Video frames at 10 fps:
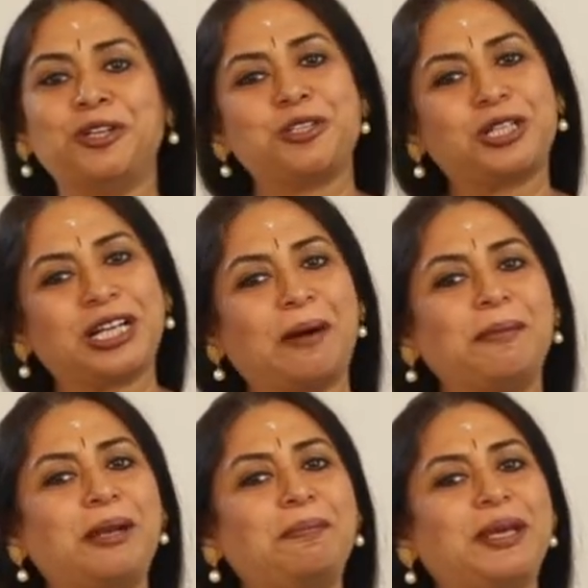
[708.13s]
to
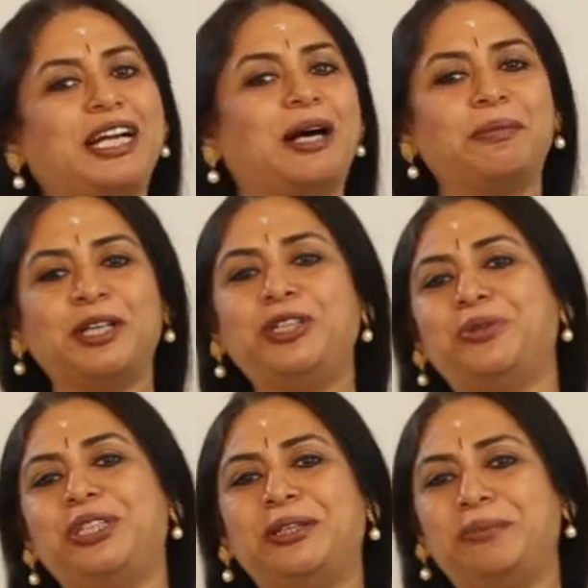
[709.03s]
come and become a
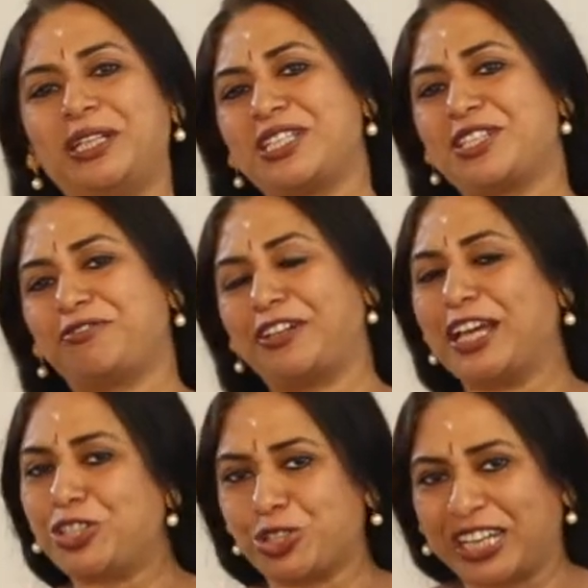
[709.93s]
Union Minister for
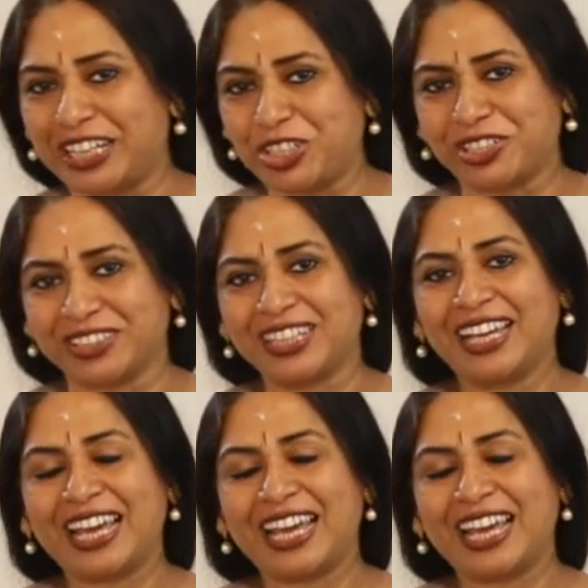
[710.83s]
Education.